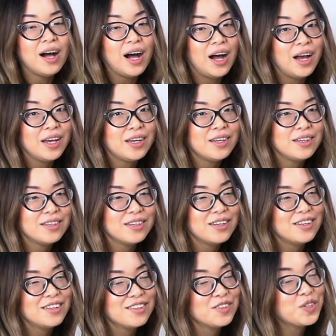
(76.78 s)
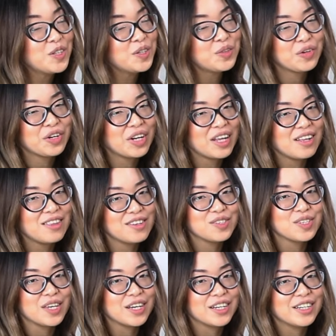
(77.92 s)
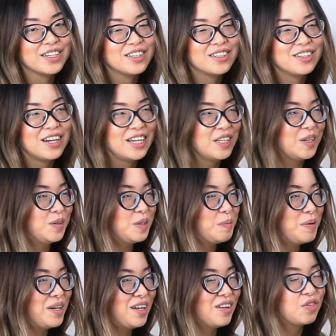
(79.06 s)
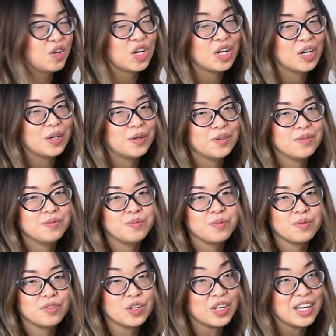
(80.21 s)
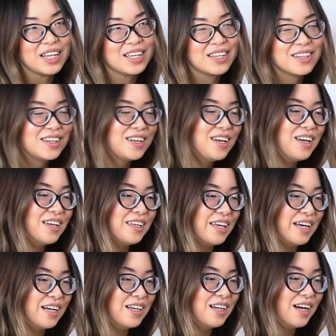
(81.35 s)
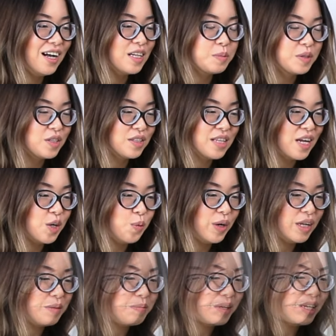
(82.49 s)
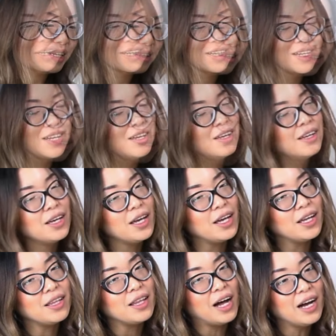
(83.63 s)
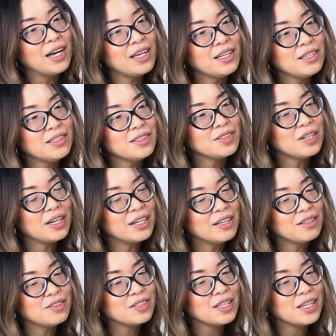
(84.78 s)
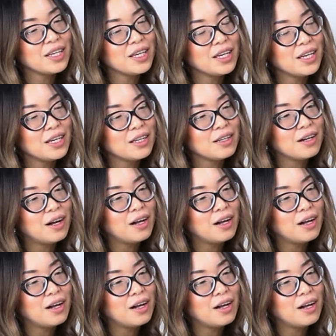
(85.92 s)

I turned 30 this year. I know, the big 30. 30. Yeah, as much as I don't want to admit it, and I started seeing